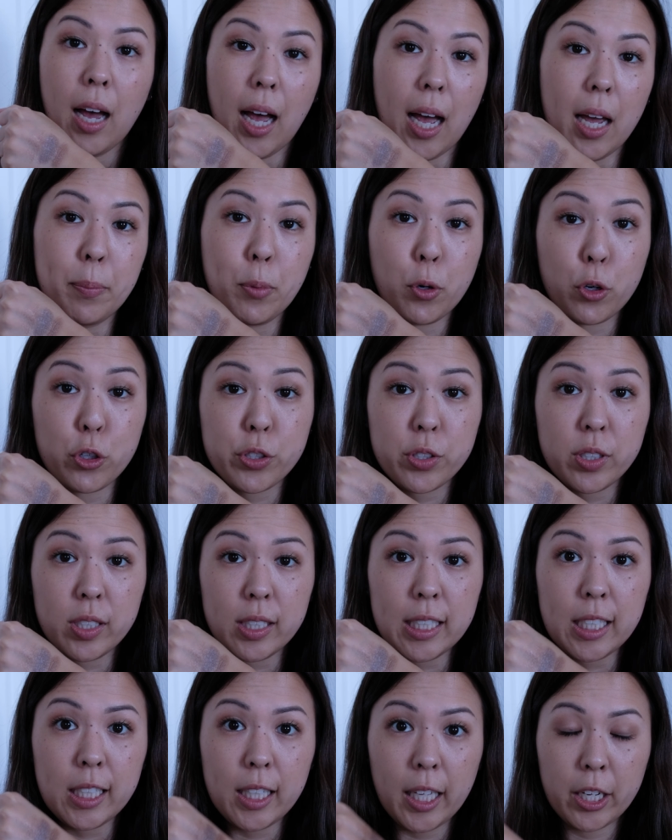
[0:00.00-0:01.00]
I
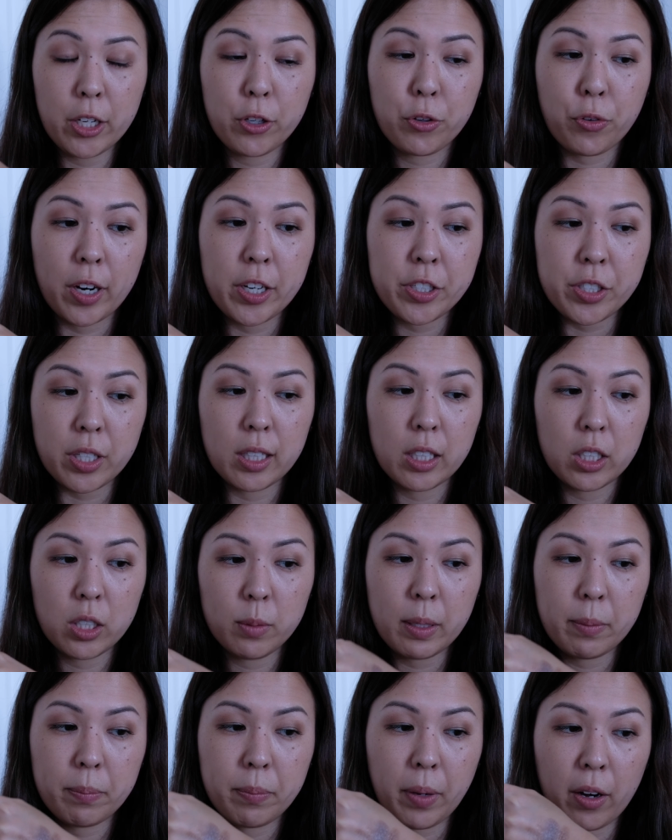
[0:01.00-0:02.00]
personally like greige a little
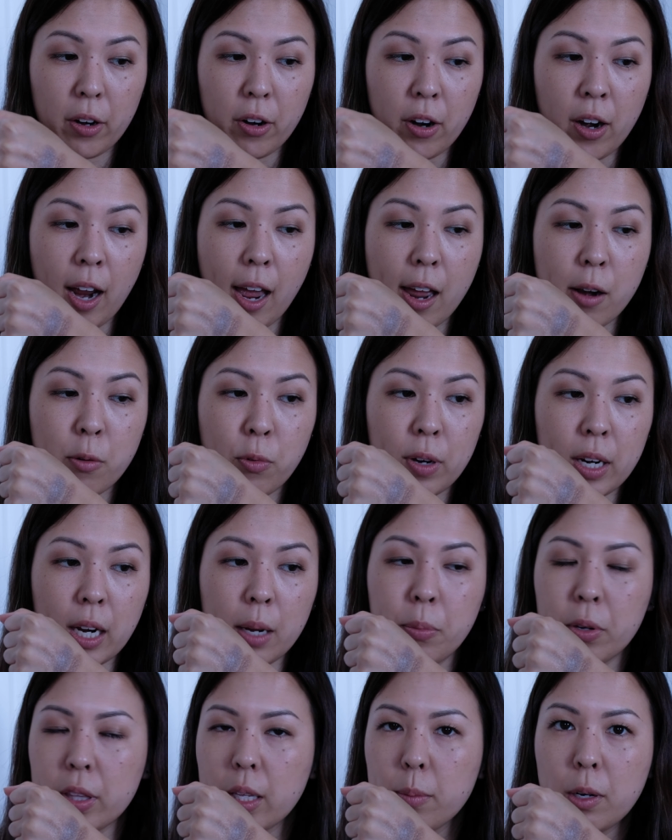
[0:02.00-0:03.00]
bit better and when I
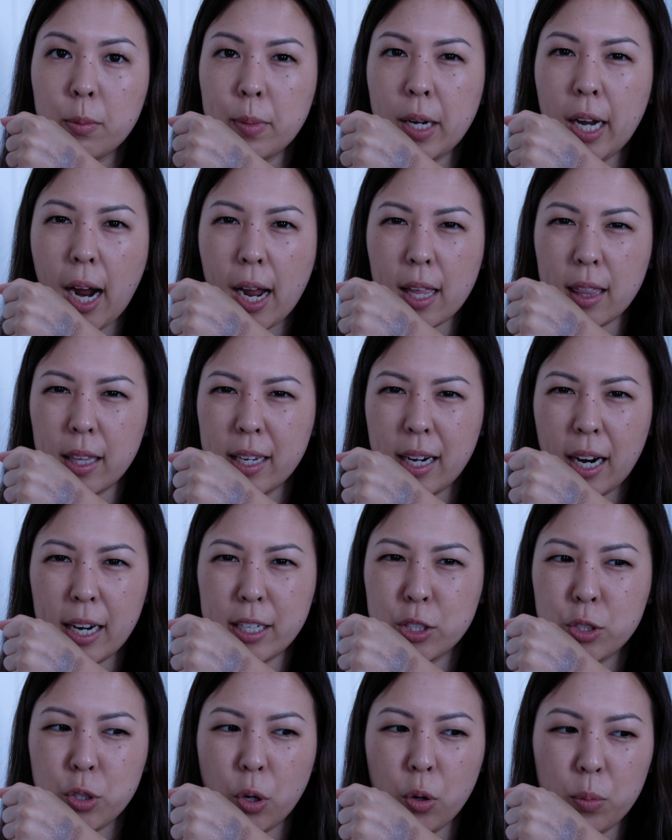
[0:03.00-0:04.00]
put them on my eyelid, I
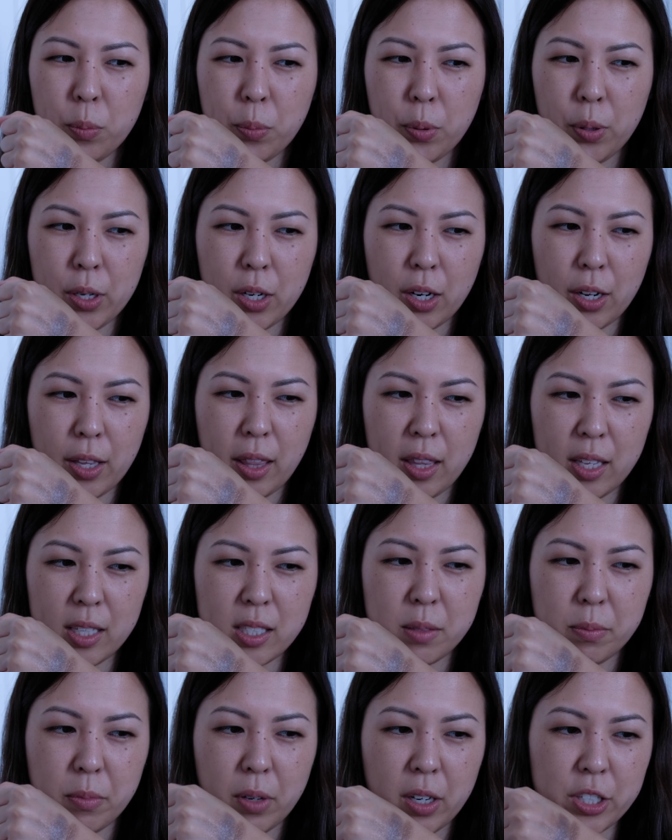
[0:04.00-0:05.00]
don't put on
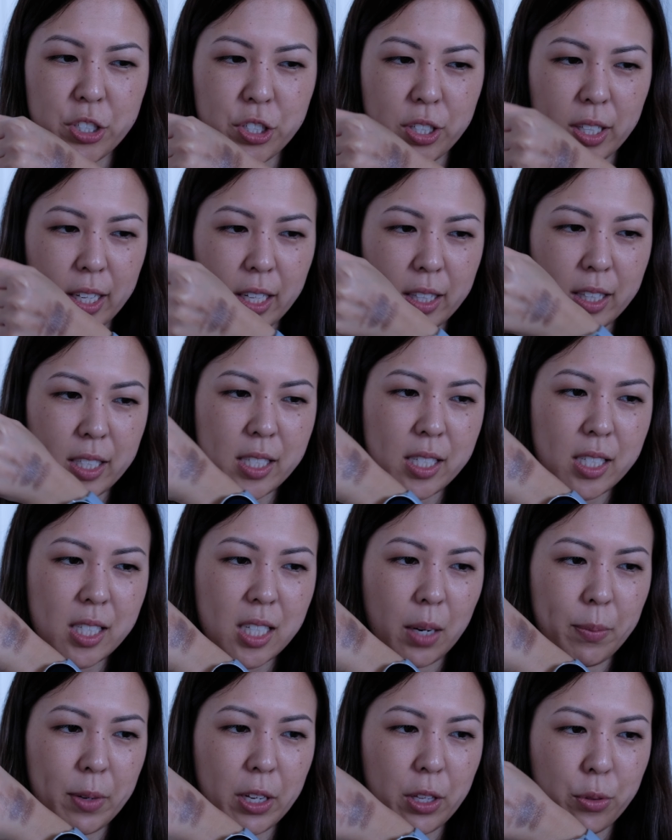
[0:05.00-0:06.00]
this much. Like this is
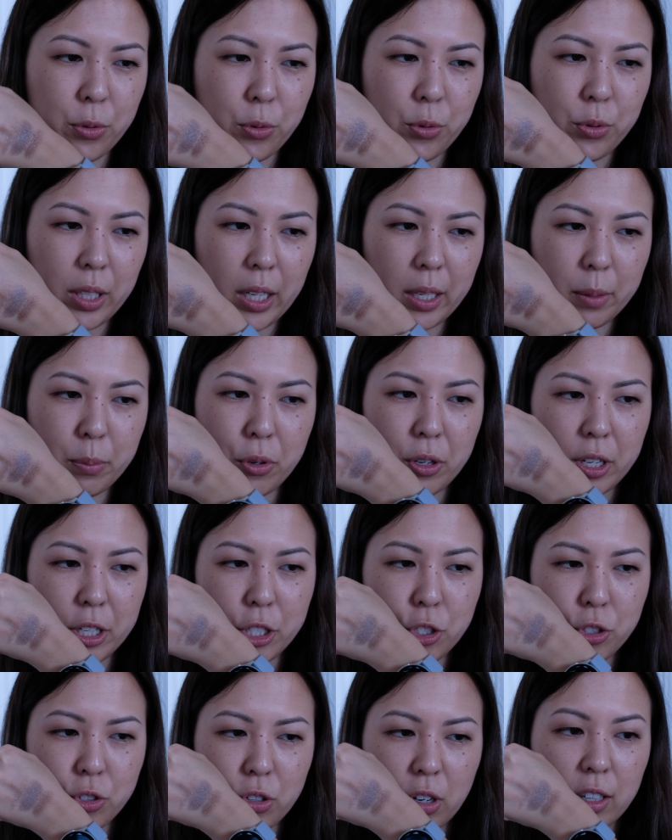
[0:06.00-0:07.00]
coming through like pretty
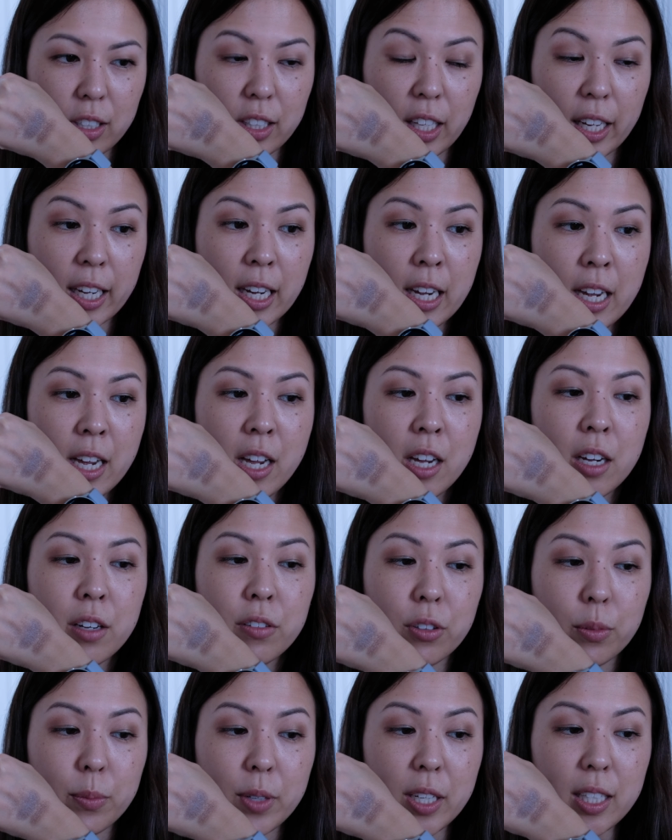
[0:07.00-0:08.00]
strong. Like
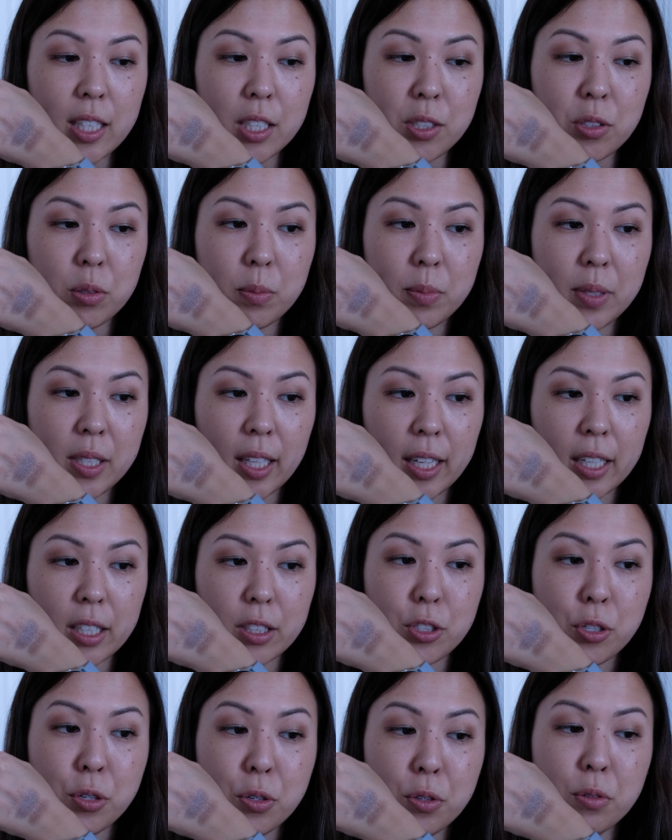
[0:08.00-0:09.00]
for me, this would be
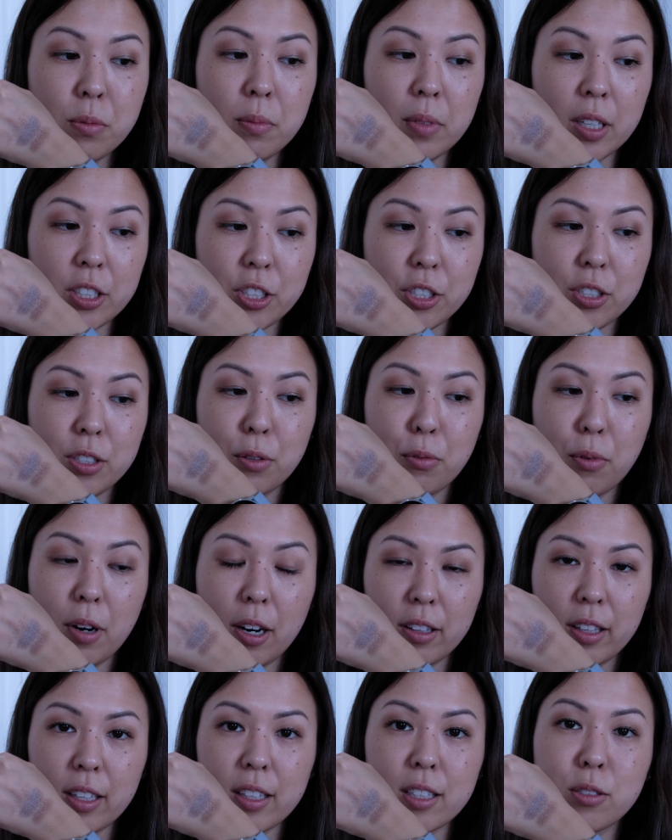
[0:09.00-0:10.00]
like too much to
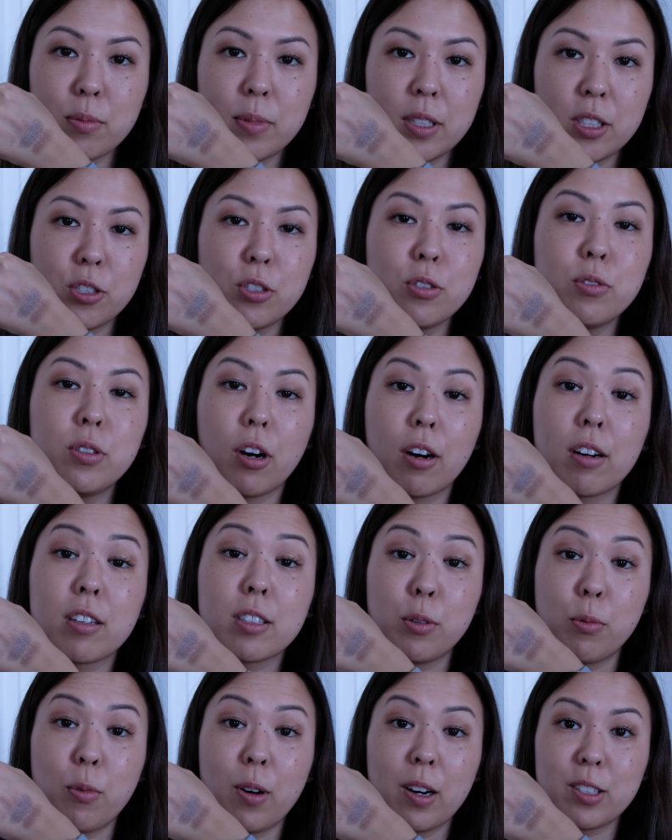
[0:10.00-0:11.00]
wear. Like this would be too dark
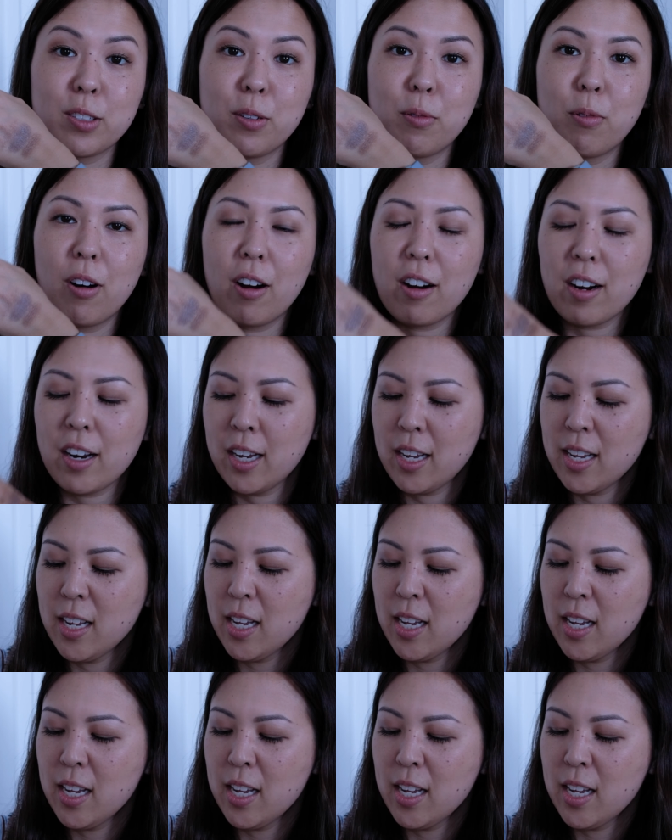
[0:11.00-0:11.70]
to wear to work.